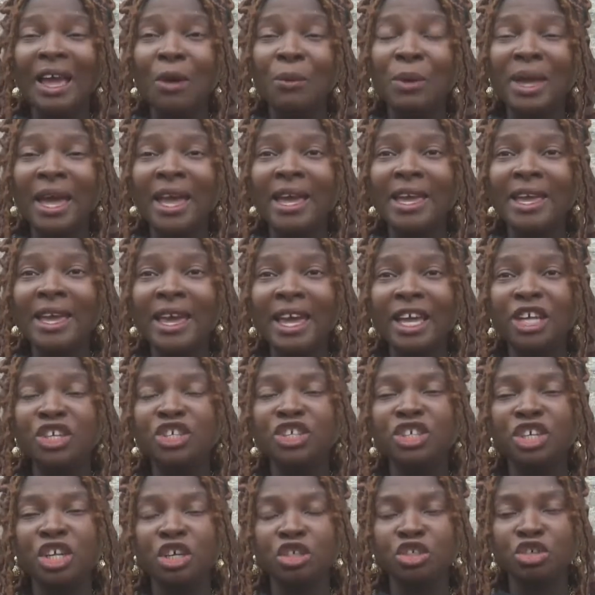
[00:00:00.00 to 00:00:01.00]
we
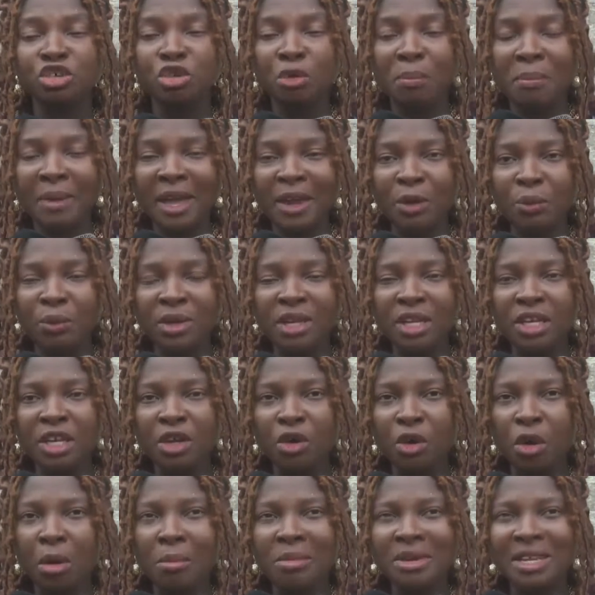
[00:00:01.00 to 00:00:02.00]
engaged men within
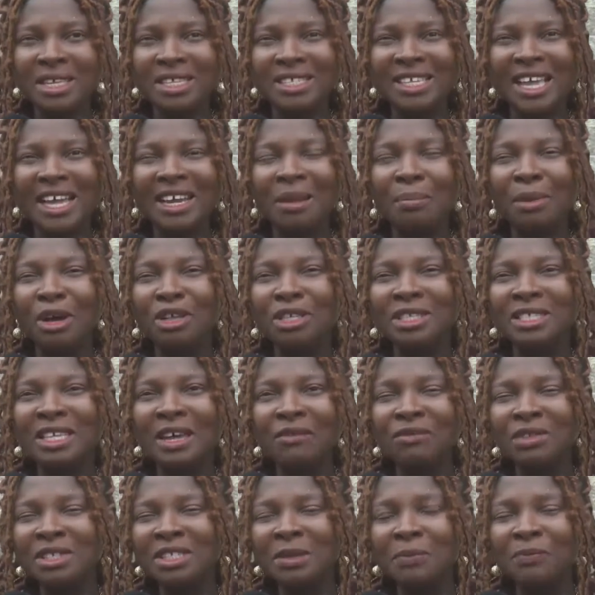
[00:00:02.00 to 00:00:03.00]
the community, and about
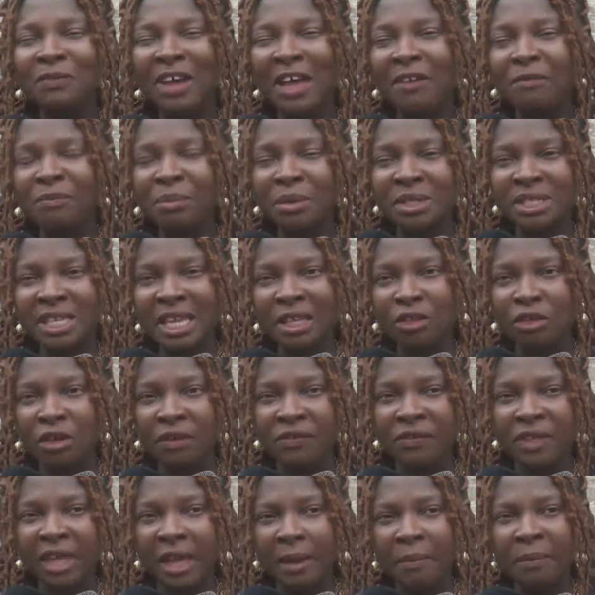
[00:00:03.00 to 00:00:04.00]
75%
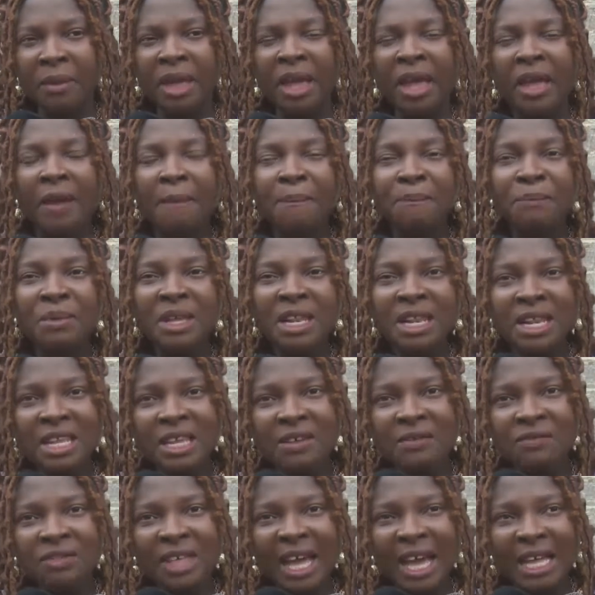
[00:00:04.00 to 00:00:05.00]
of them
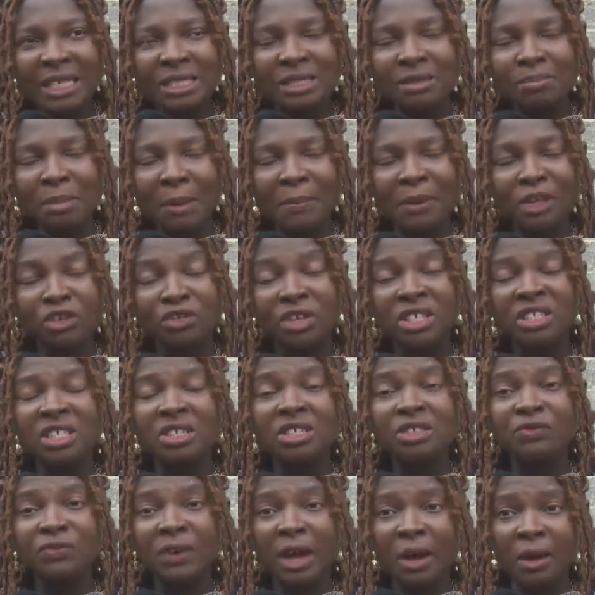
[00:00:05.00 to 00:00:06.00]
believe that
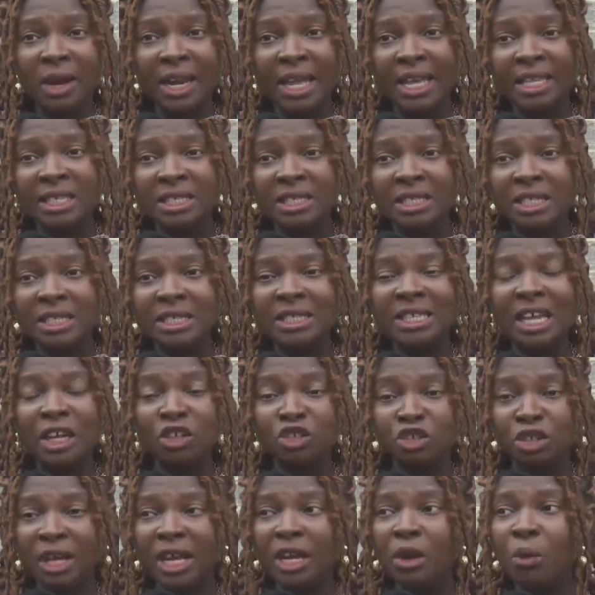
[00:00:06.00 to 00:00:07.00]
perpetrating violence is
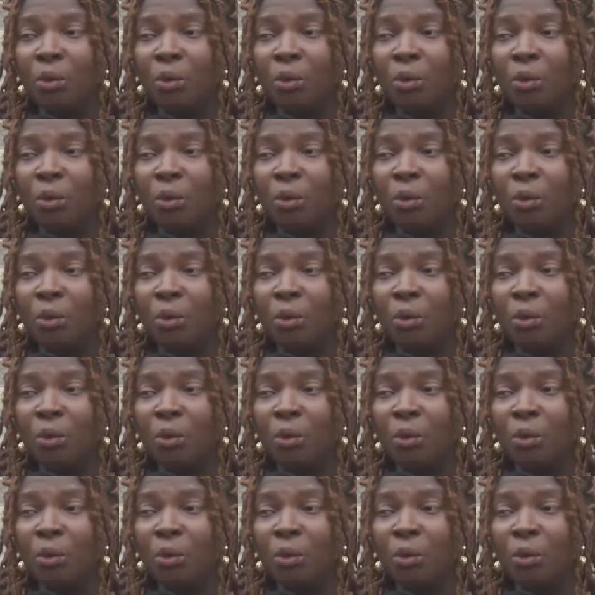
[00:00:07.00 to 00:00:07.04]
actually